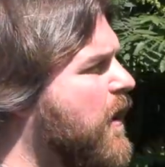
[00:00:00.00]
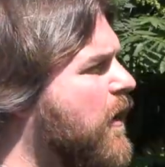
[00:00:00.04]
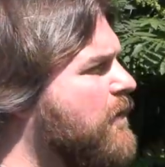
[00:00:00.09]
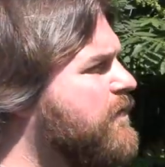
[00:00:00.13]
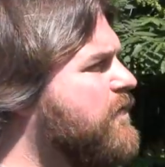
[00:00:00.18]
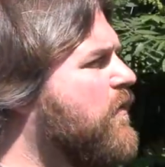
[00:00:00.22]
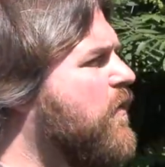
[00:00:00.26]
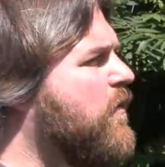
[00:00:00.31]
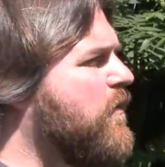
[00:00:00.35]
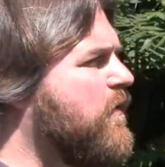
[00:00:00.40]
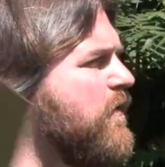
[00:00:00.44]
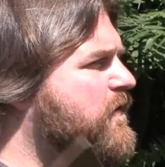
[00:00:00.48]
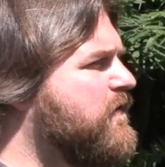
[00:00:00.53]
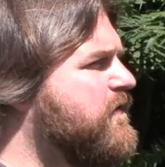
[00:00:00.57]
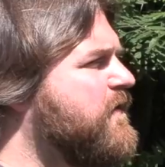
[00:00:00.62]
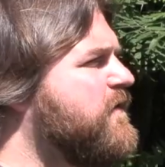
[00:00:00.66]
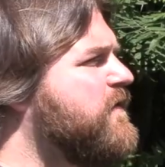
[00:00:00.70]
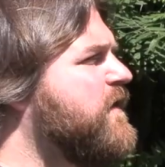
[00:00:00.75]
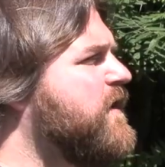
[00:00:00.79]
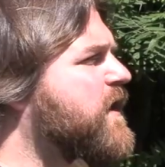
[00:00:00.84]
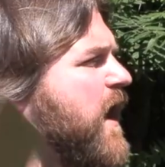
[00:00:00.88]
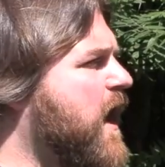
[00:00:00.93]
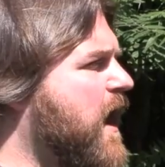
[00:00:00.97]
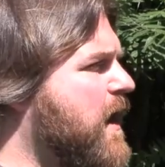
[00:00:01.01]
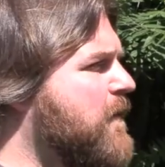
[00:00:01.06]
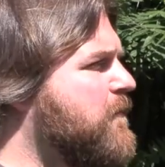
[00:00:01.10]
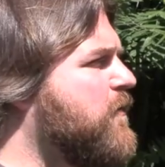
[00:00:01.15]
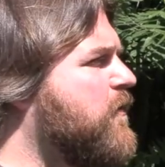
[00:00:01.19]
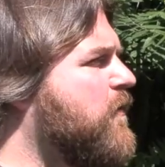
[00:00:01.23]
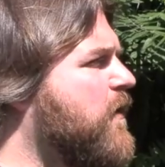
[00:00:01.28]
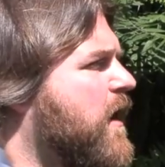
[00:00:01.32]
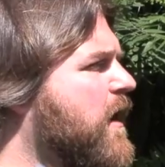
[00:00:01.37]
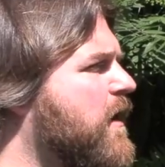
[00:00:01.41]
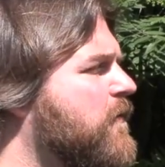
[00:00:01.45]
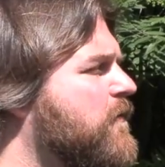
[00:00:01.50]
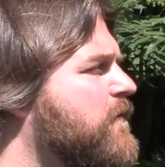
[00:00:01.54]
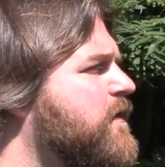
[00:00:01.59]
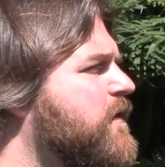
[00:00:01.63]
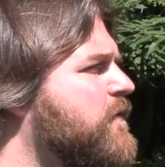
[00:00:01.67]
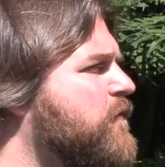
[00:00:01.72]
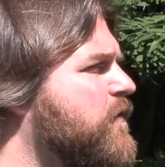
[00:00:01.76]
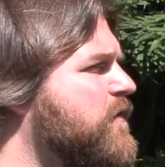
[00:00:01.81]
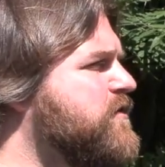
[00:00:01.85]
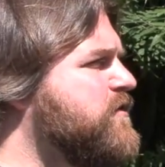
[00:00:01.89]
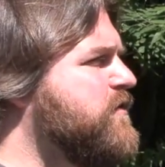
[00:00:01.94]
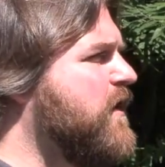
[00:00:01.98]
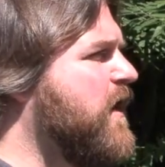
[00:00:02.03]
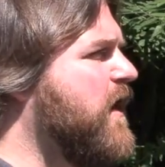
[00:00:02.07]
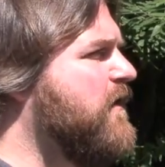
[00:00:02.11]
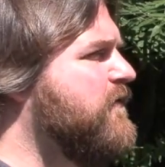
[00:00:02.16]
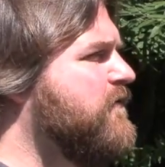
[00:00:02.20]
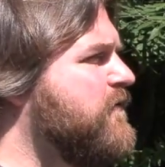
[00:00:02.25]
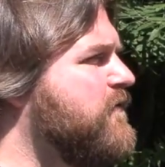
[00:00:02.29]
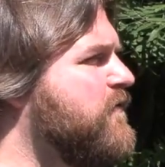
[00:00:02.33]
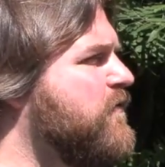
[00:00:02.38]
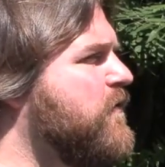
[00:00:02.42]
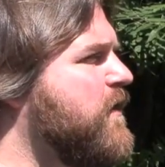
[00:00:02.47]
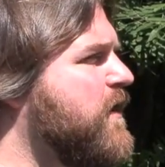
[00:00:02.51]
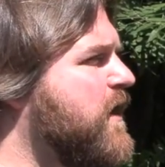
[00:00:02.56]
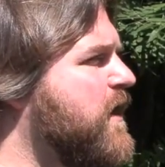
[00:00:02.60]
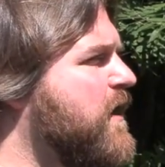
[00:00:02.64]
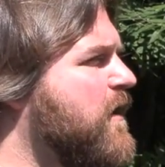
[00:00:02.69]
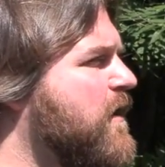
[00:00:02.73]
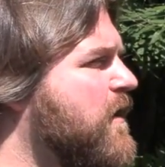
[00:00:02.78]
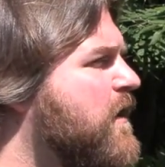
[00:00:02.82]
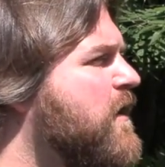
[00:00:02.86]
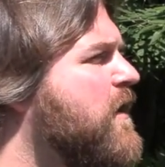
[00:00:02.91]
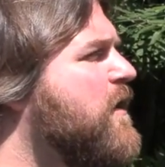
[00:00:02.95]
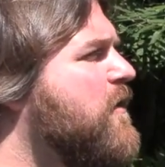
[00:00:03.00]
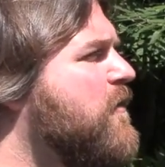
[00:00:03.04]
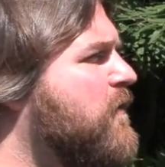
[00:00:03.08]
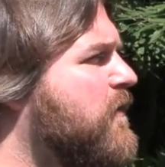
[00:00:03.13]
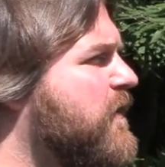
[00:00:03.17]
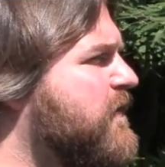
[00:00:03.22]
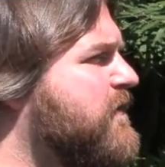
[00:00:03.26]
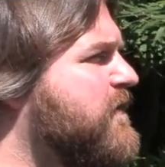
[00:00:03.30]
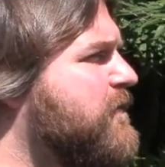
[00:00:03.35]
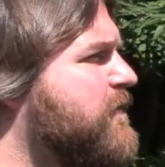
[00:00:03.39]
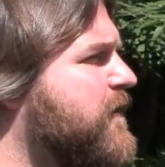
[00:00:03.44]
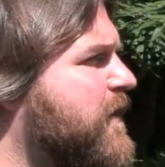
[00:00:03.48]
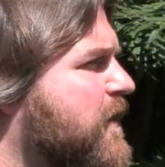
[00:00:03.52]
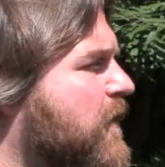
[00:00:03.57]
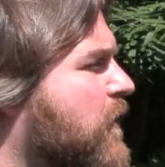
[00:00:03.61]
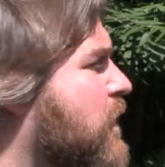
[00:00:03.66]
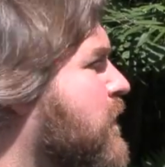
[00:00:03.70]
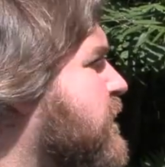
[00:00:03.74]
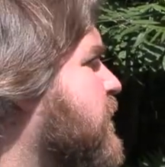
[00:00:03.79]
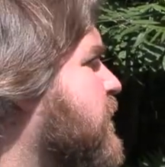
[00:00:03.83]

golf course and the campground, and what you guys are doing here really seems like it all